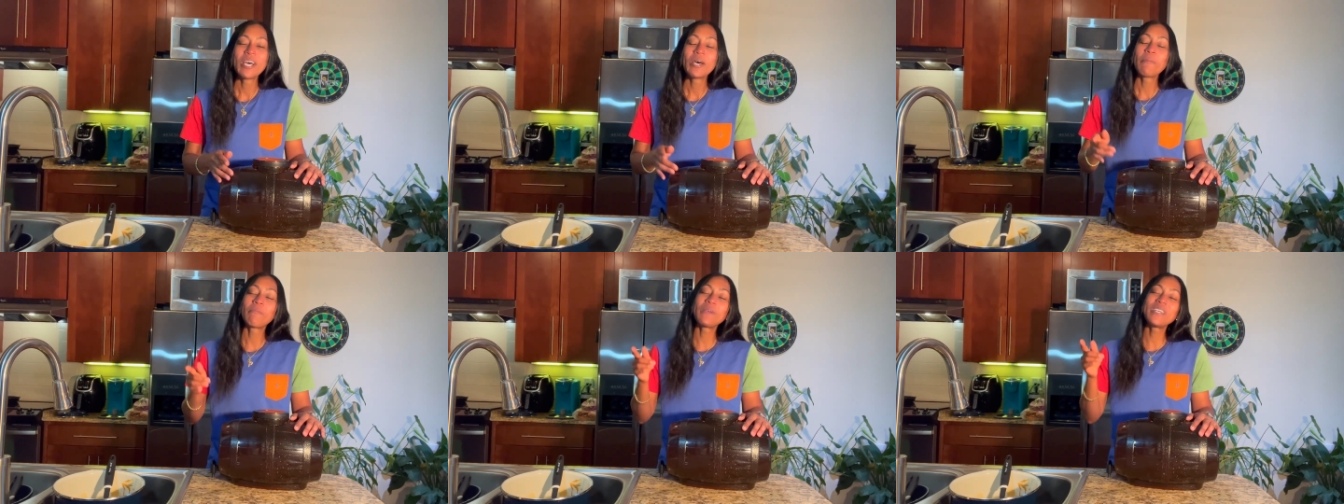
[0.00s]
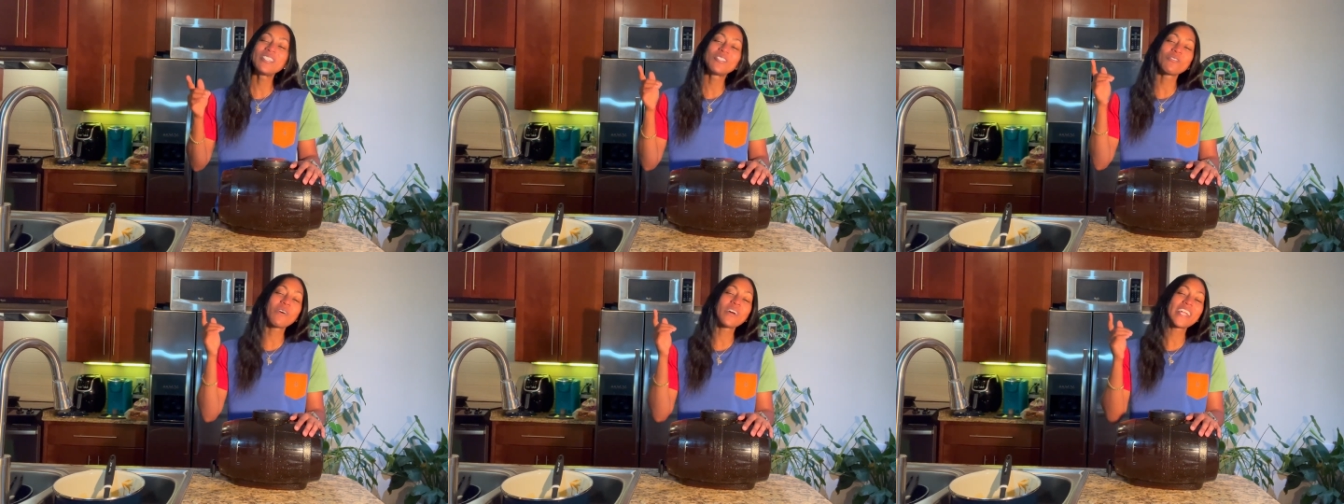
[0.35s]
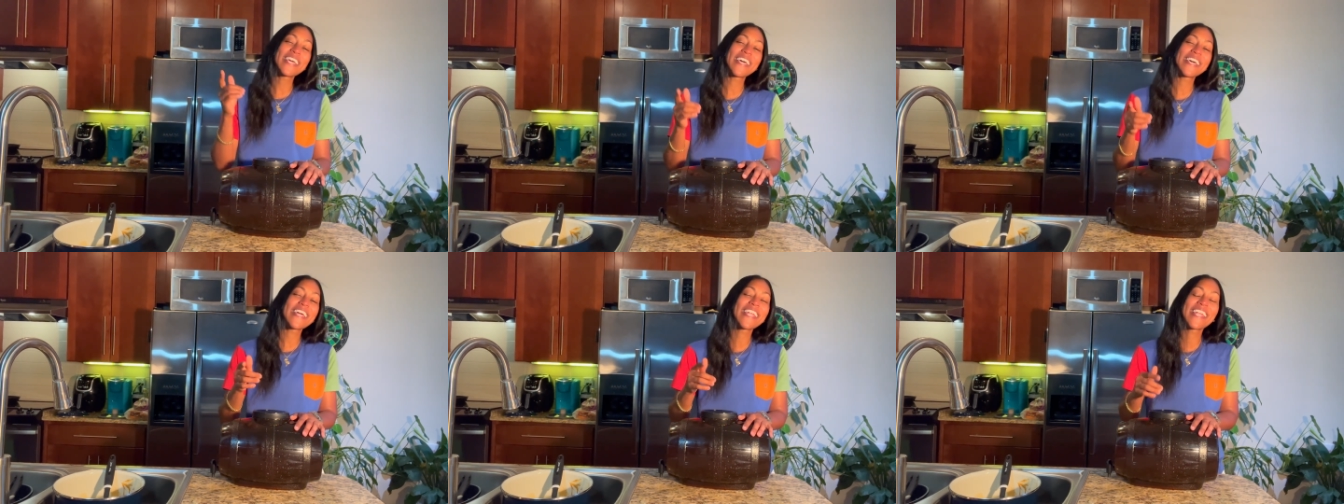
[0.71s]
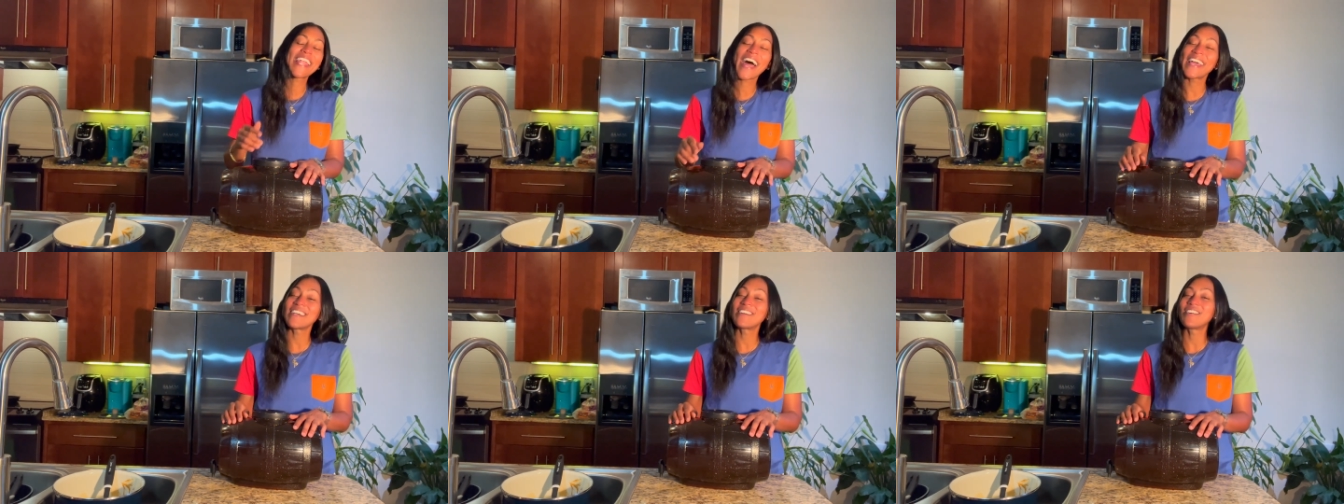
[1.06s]
Be sure to hit a
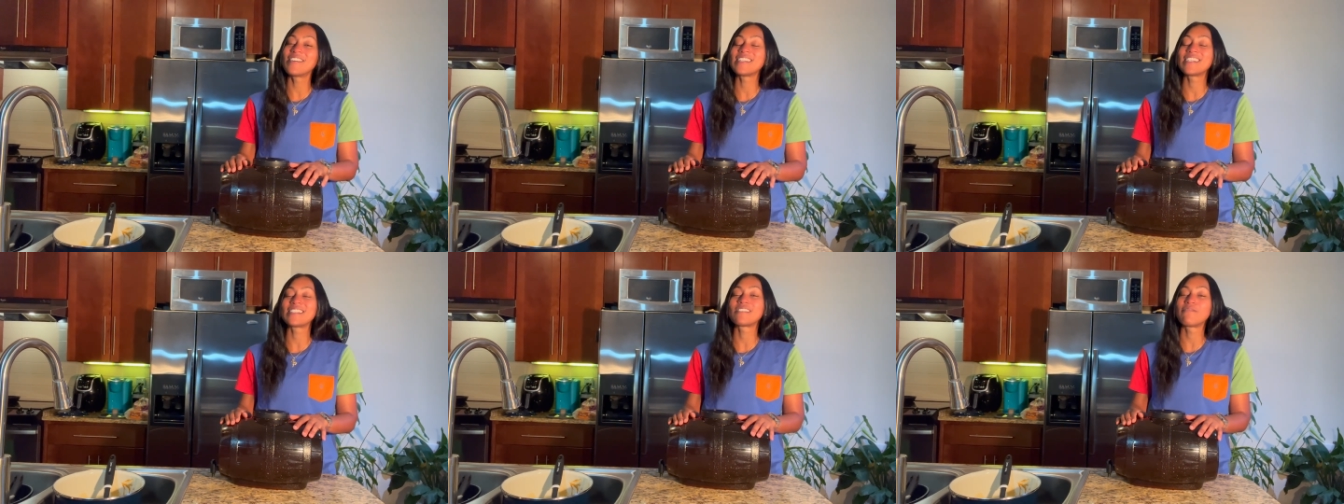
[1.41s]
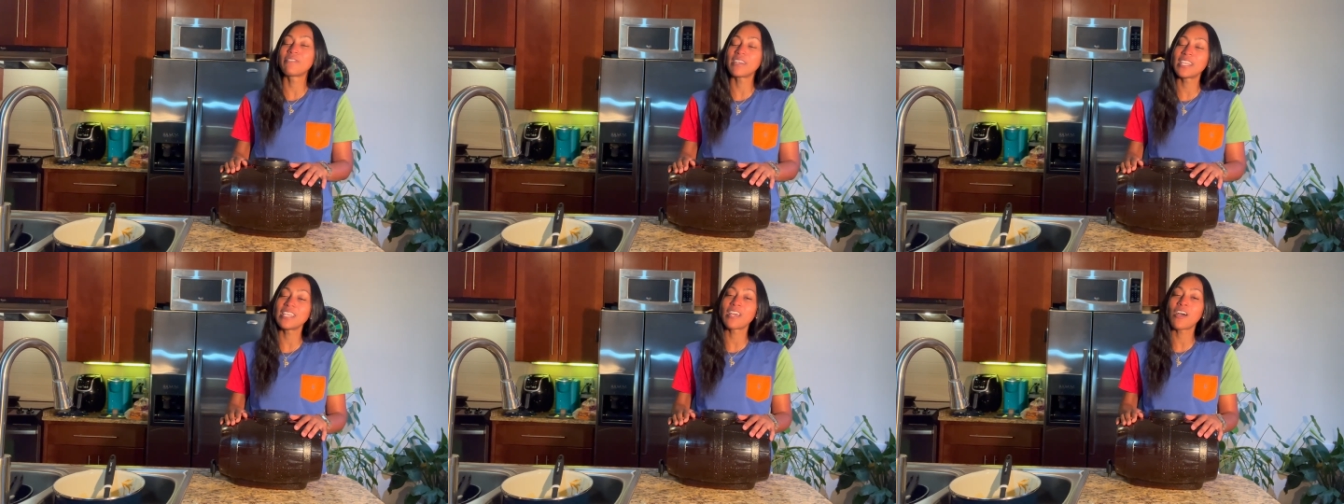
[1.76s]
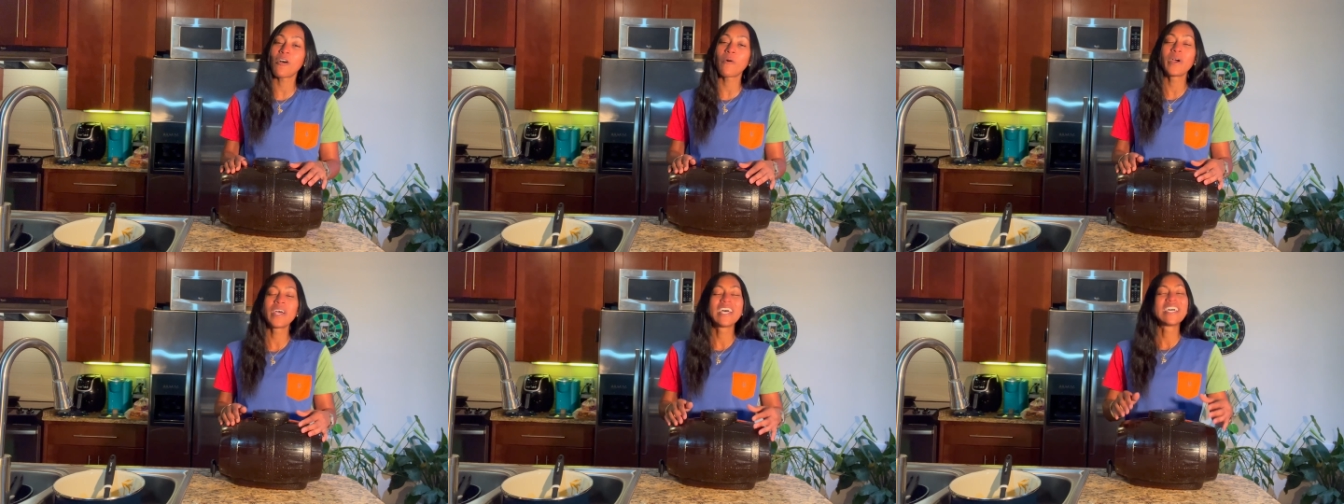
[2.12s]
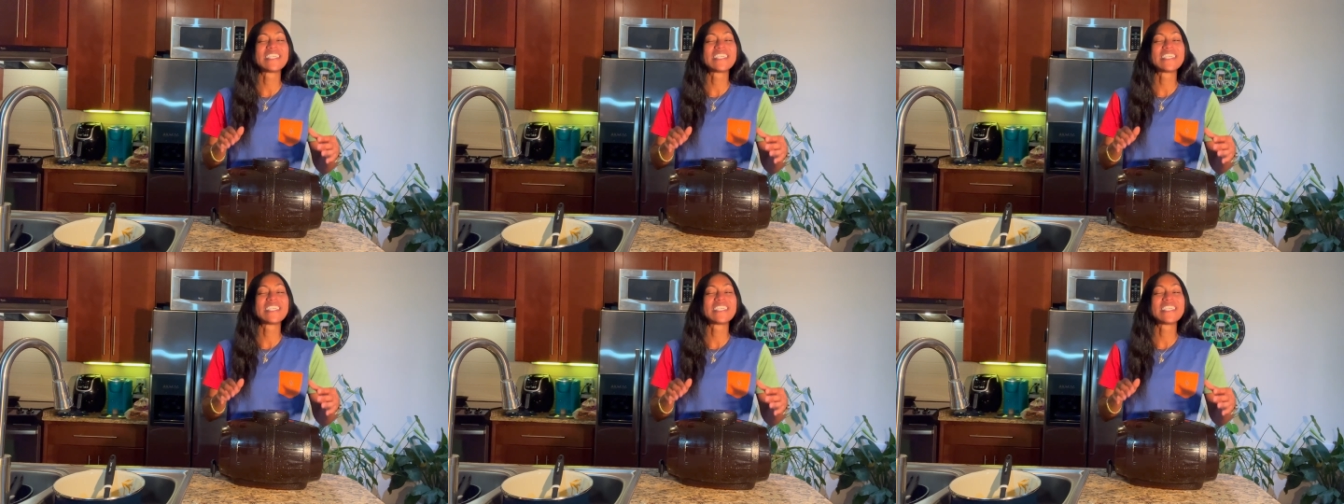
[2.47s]
like on this video,